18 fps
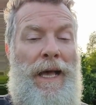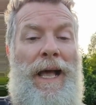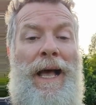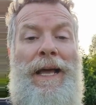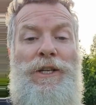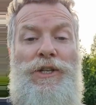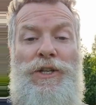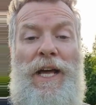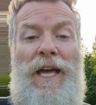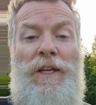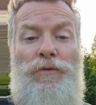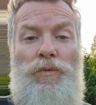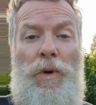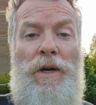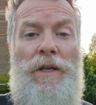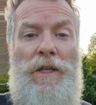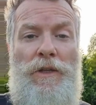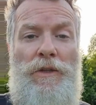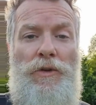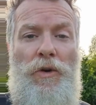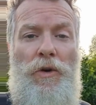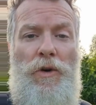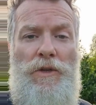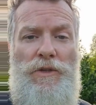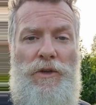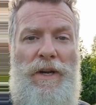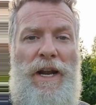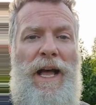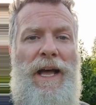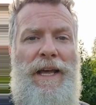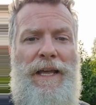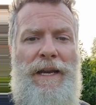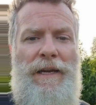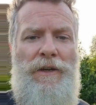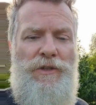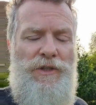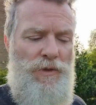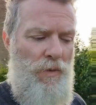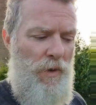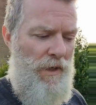high drive working dogs or high energy